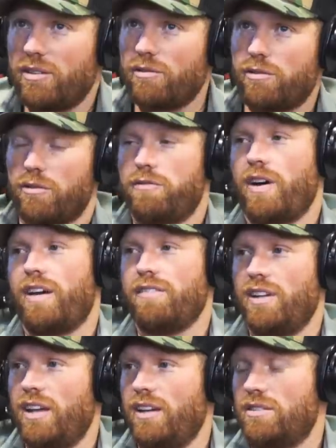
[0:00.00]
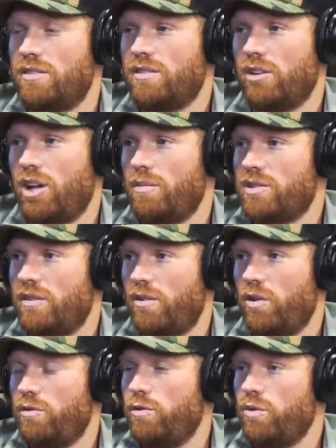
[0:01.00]
for five days, the llamas have
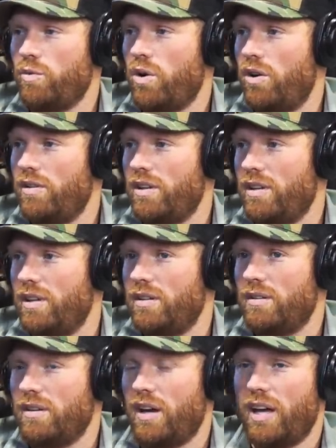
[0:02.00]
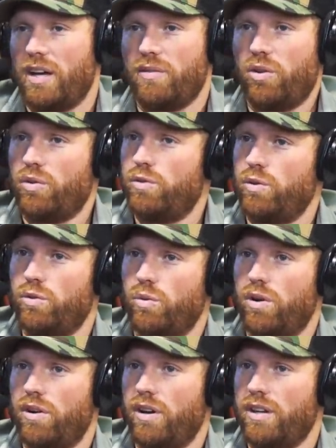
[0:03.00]
all the food and water they need. I have all the food and
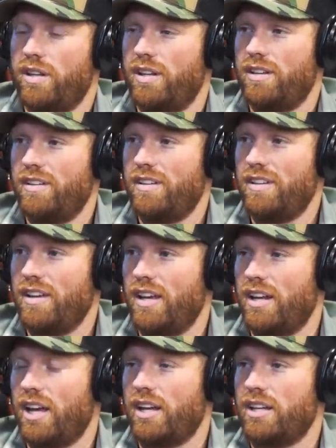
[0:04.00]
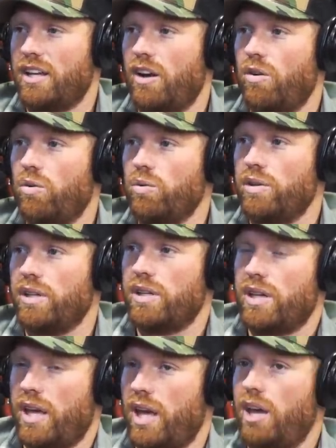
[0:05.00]
water I need. And I can not only
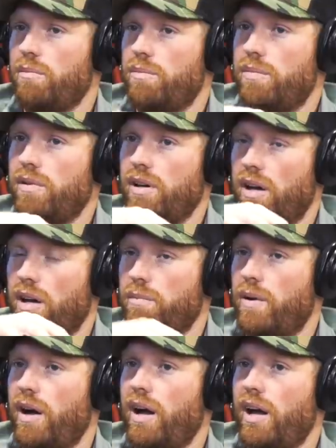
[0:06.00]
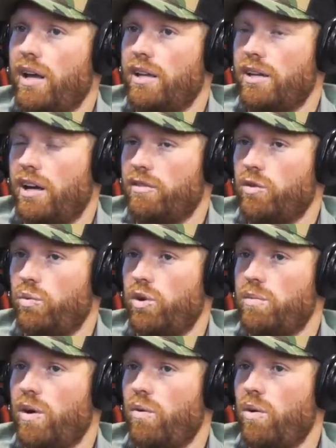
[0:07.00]
camp up high and I have to worry
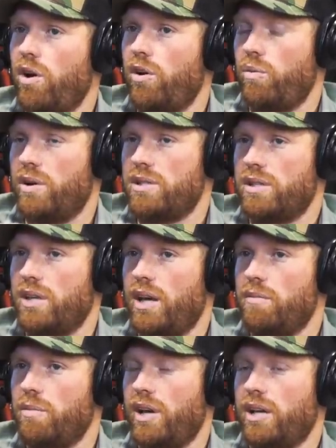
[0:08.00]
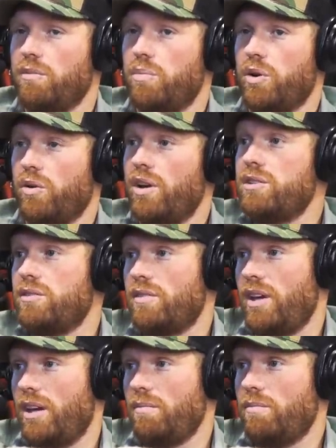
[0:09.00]
mm-hmm. about water, waste of time, but I can progressive
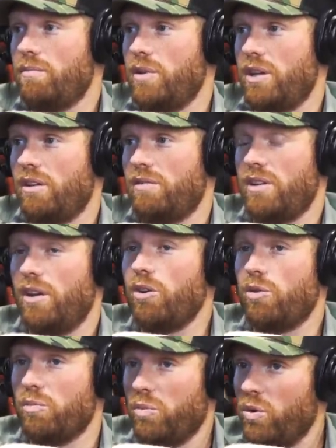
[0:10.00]
camp. Meaning if the elk,